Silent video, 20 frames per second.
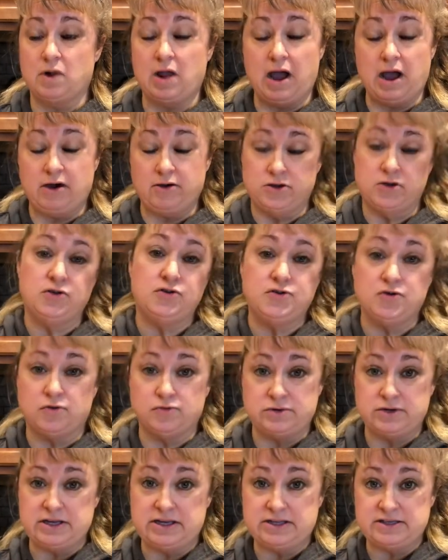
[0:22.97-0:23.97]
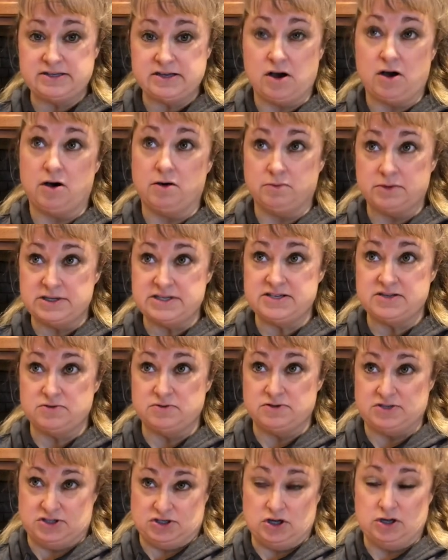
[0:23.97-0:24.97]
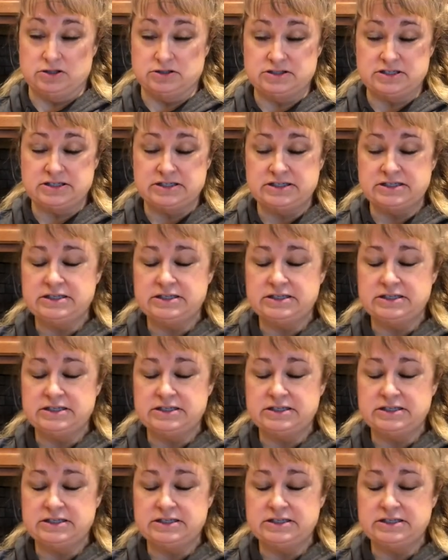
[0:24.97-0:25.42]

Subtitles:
how you don't need to always use salt.